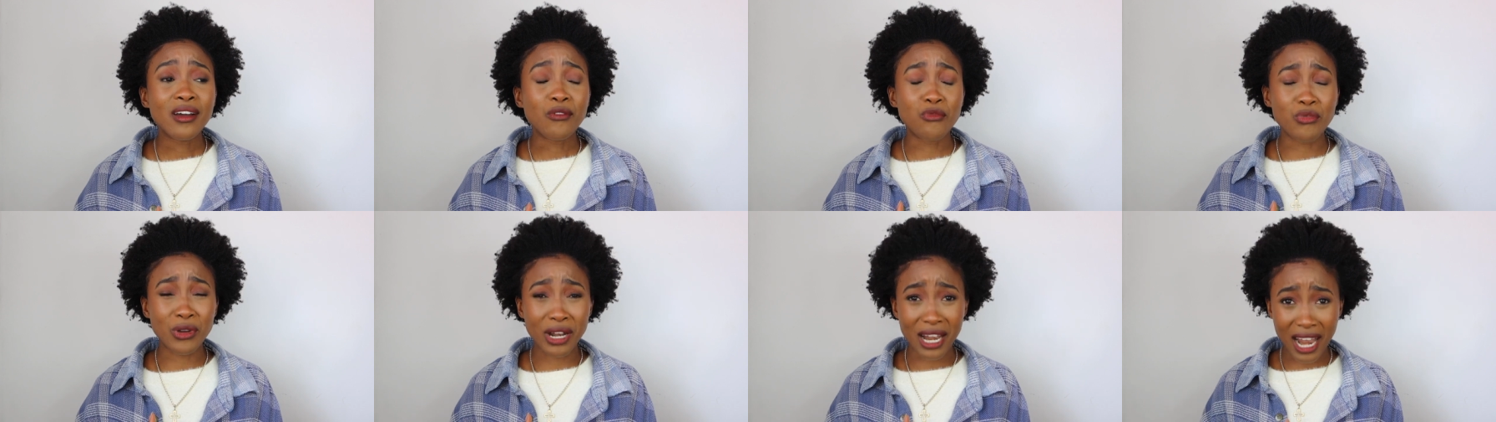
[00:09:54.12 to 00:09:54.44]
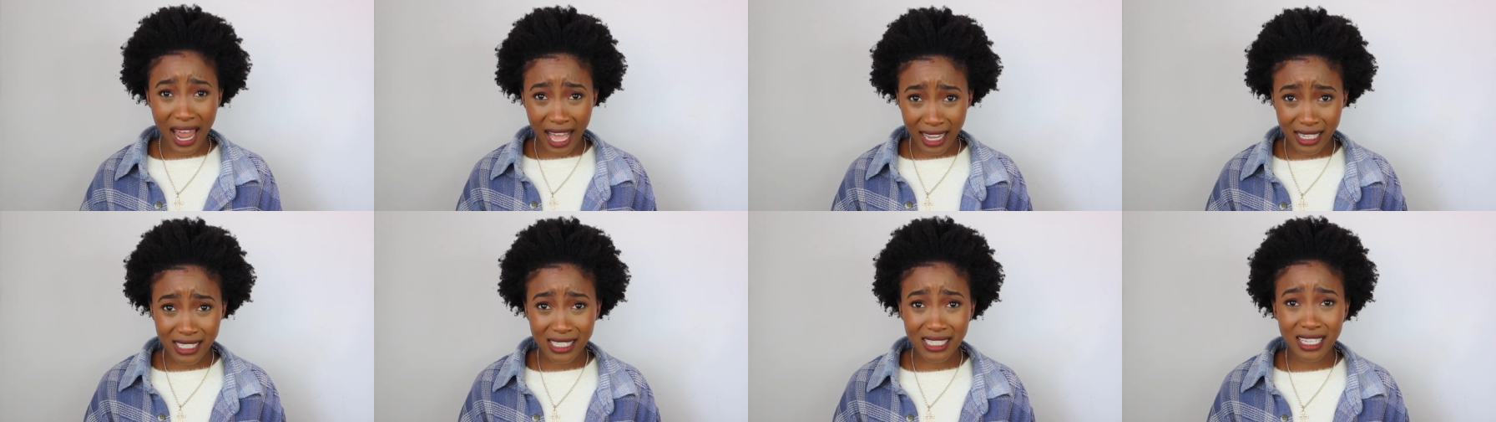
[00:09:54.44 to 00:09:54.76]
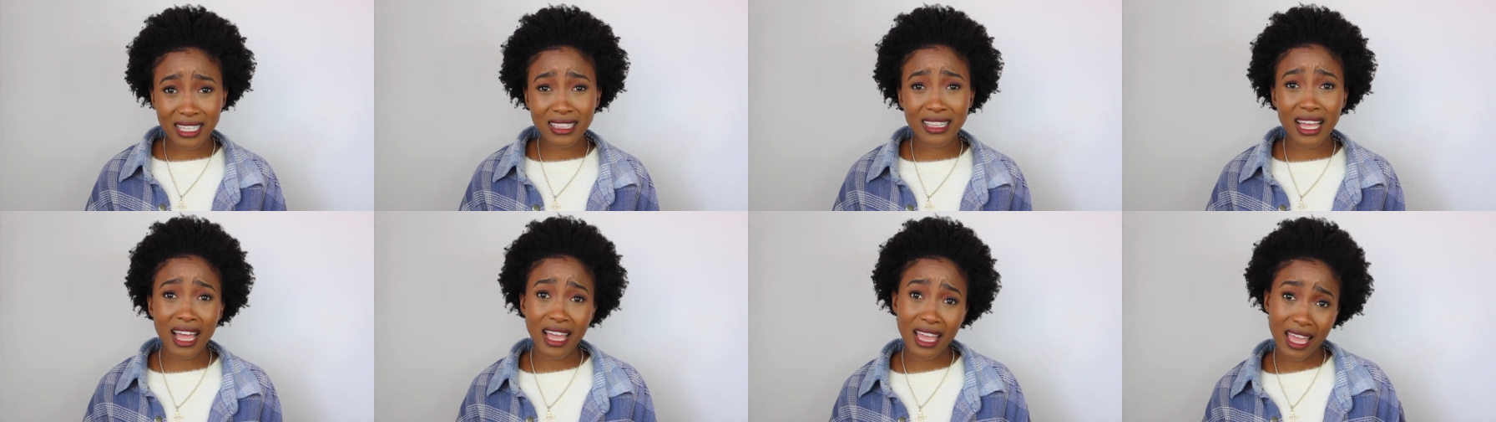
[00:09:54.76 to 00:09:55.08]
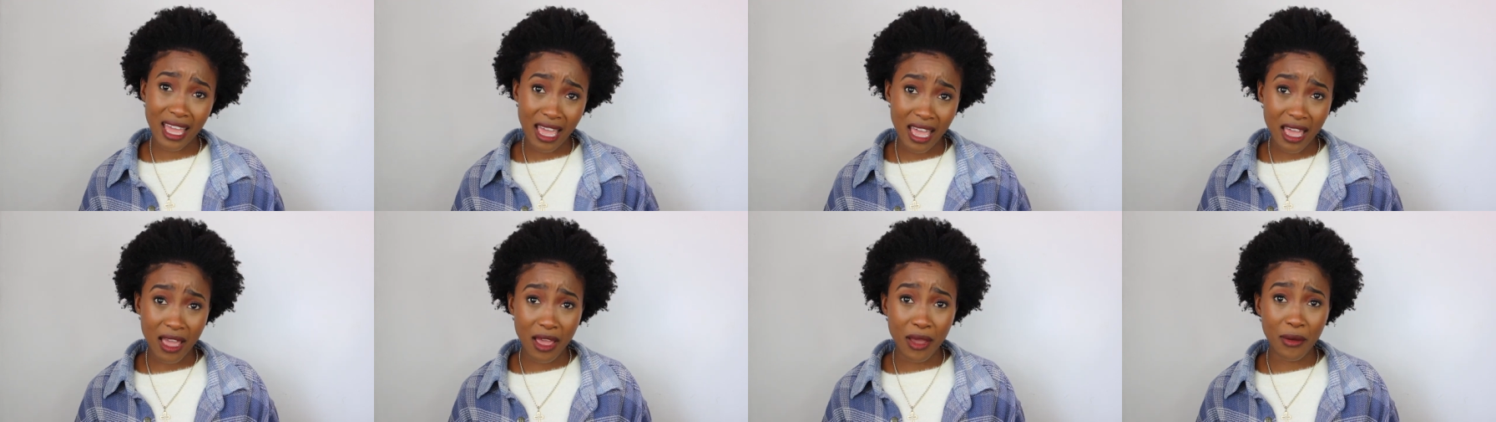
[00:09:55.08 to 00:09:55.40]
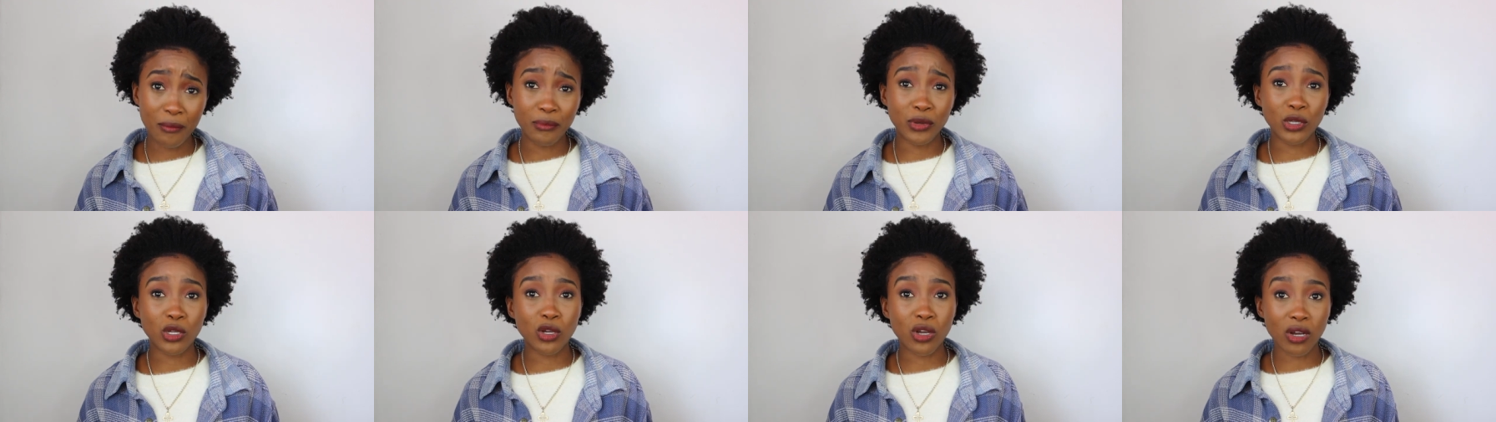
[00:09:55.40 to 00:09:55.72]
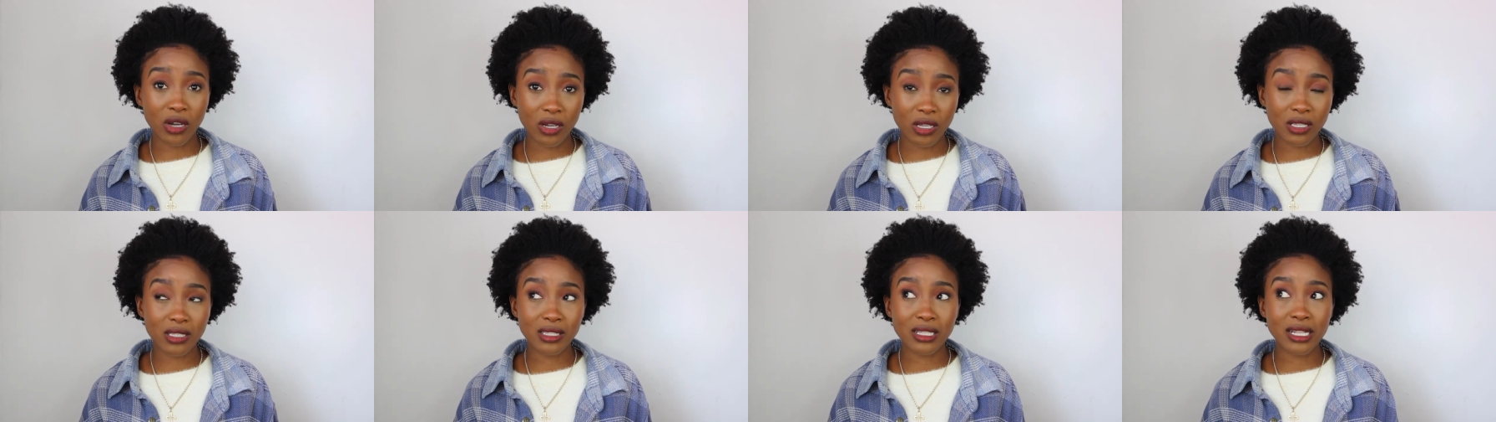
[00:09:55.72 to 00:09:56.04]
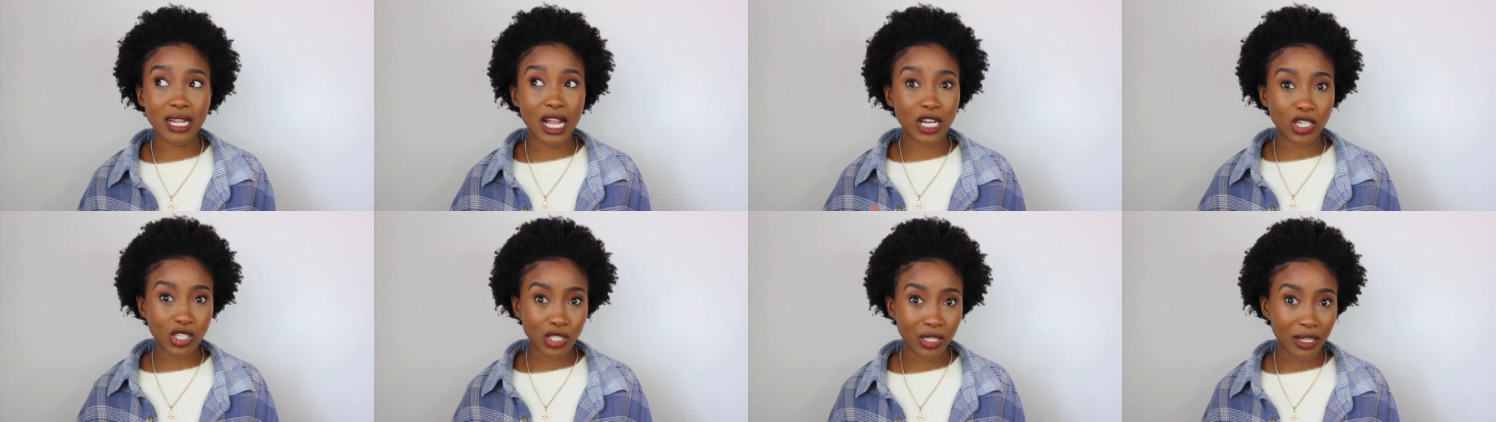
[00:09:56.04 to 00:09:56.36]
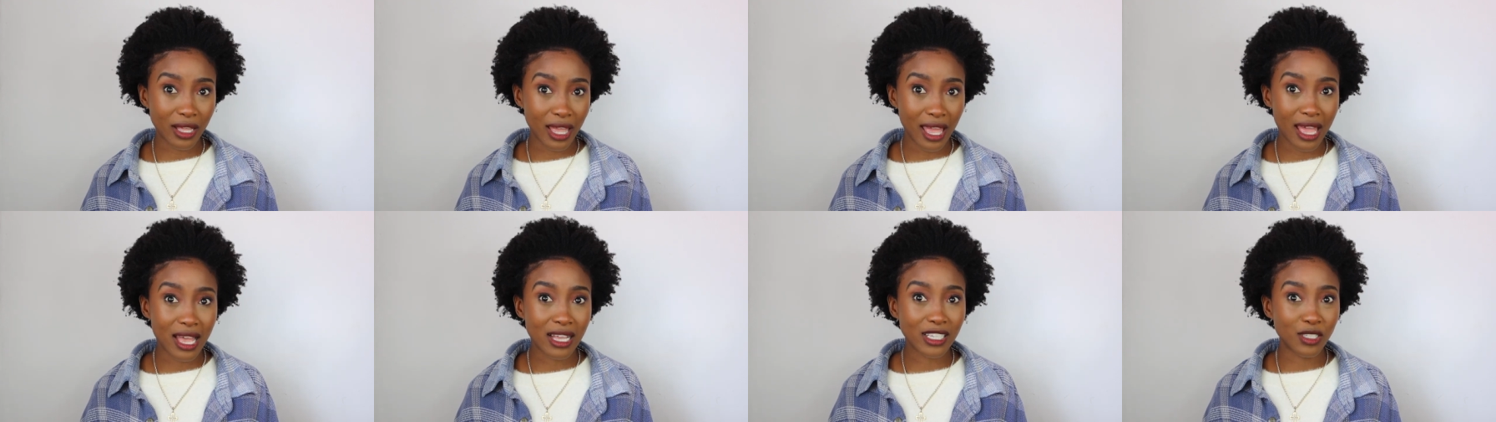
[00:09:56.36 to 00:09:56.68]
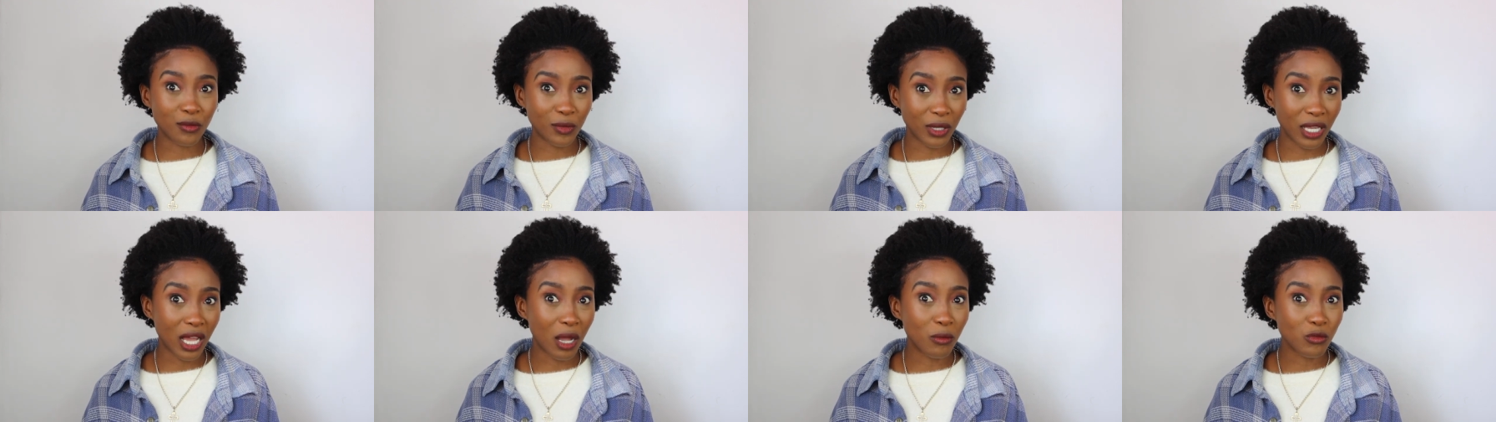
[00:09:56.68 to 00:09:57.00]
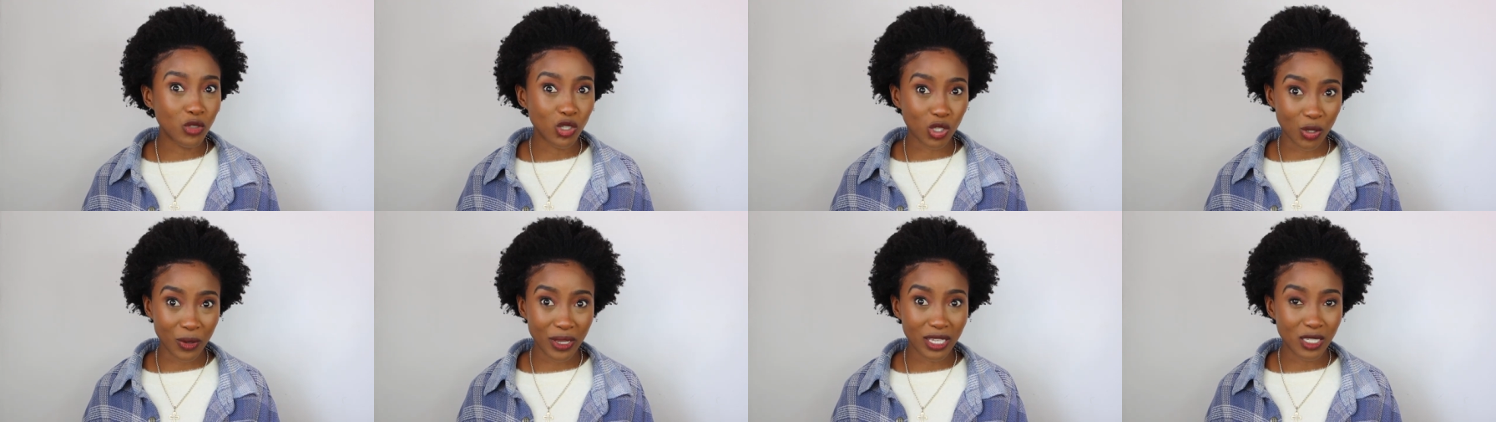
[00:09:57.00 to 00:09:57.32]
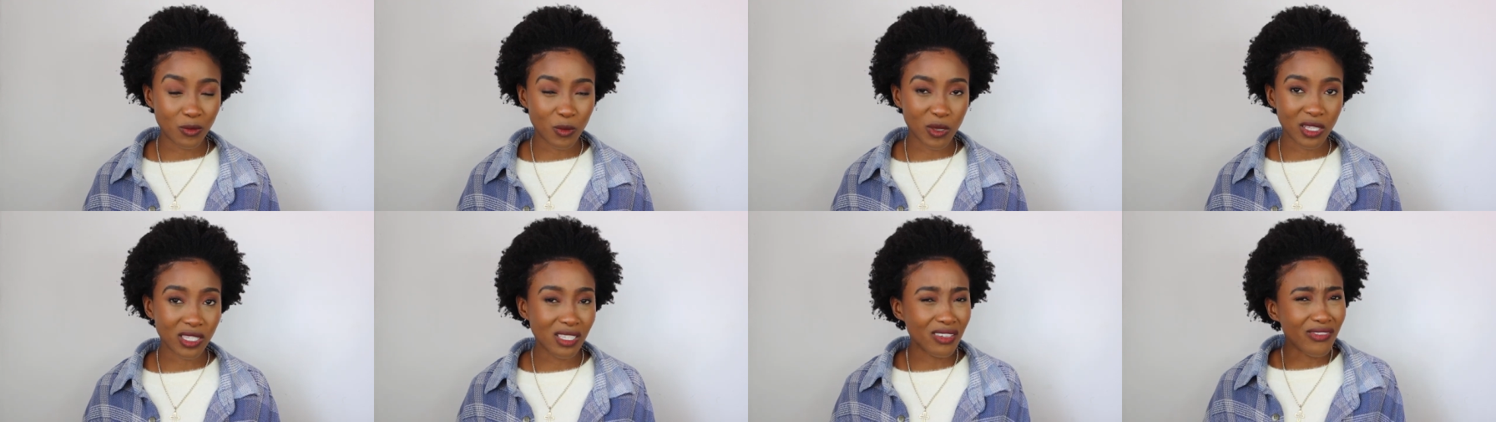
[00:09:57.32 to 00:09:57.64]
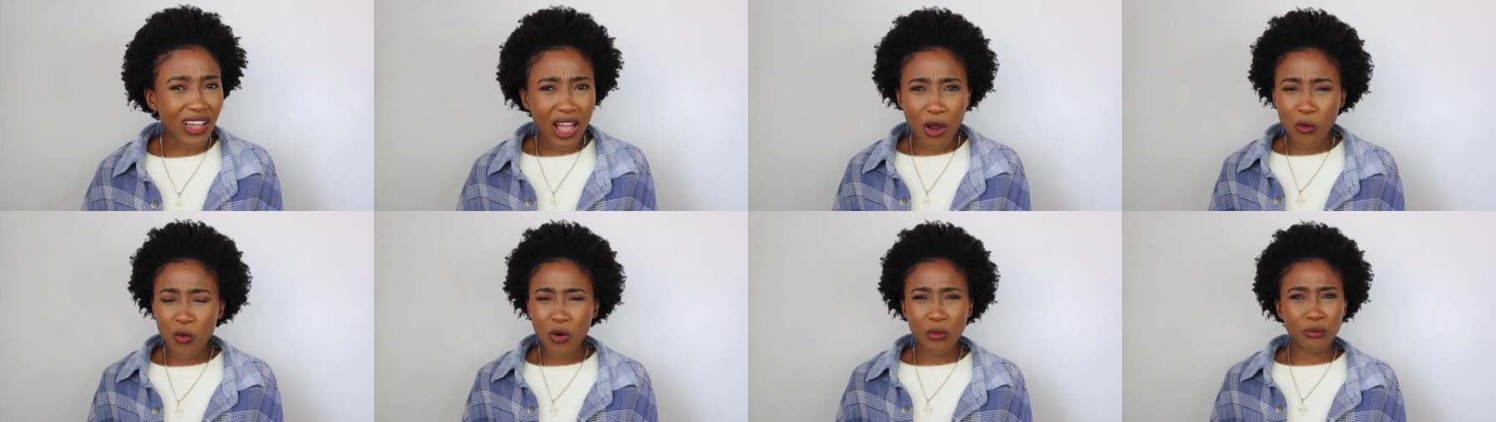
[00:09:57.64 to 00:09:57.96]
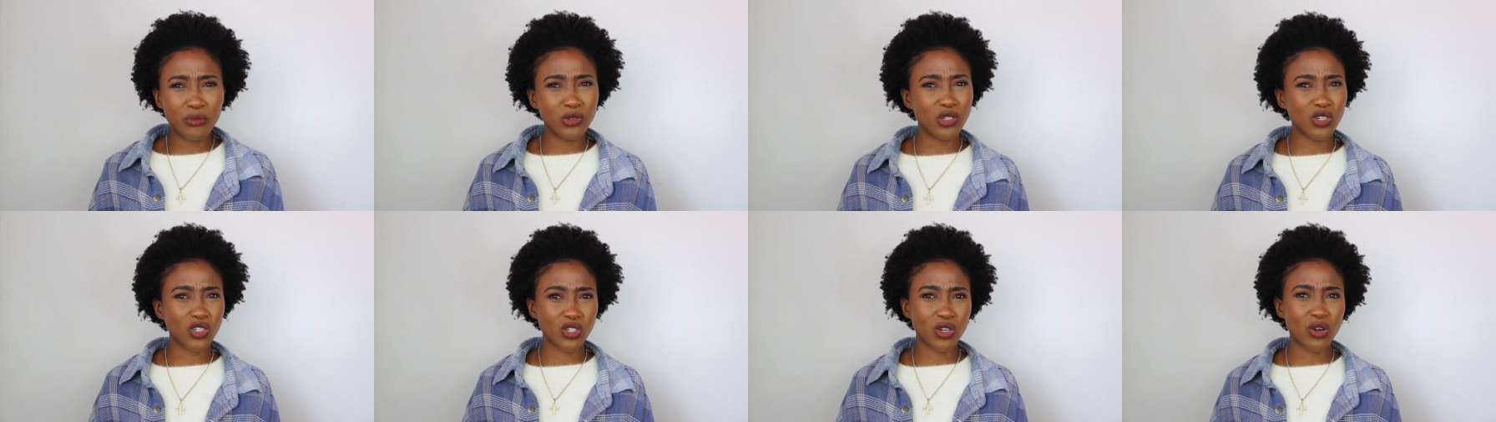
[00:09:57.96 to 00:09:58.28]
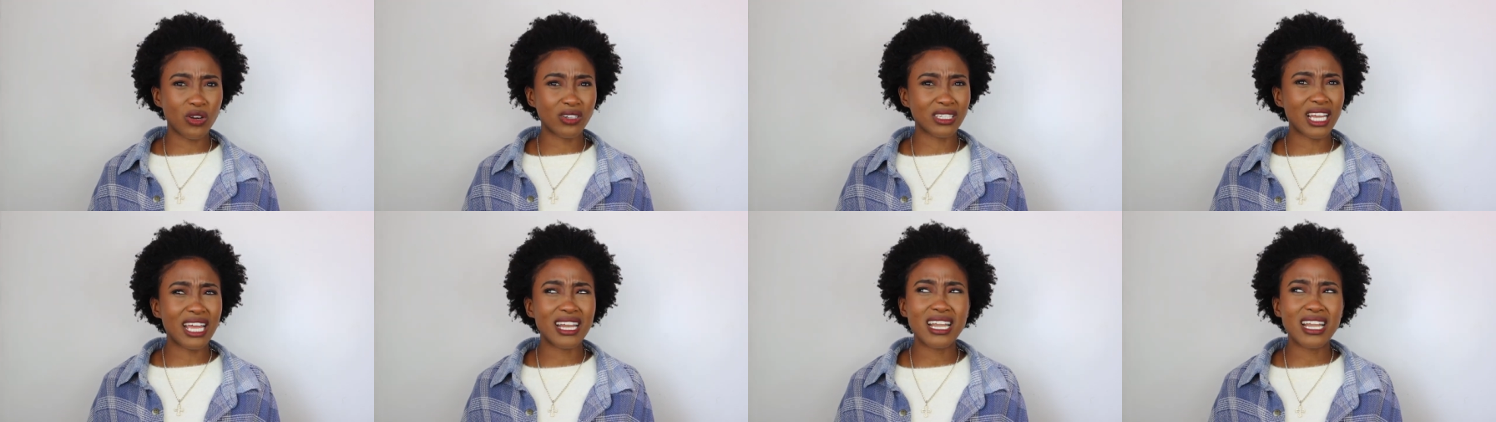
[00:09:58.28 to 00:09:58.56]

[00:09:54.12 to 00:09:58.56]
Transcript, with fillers: relaxing their hair because natural hair has become so expensive, I won't be shocked.